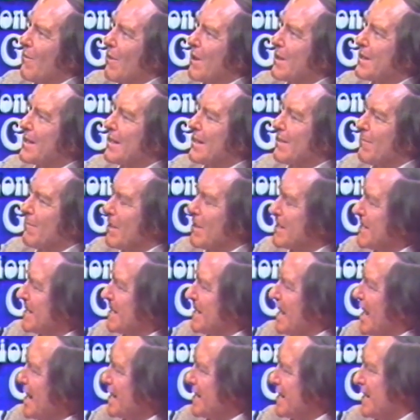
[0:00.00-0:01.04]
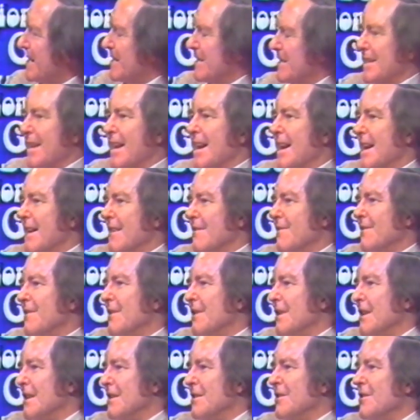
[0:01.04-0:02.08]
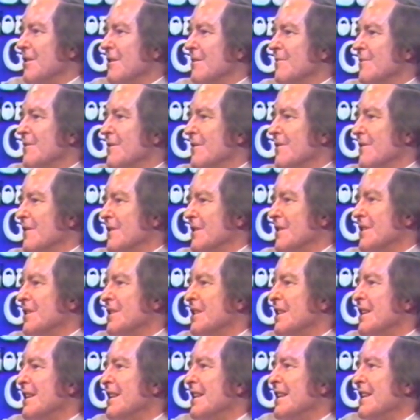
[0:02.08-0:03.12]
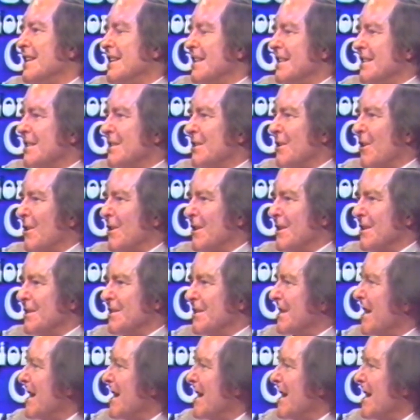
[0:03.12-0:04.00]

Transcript: what, what status does it have in terms of its, its knowledge?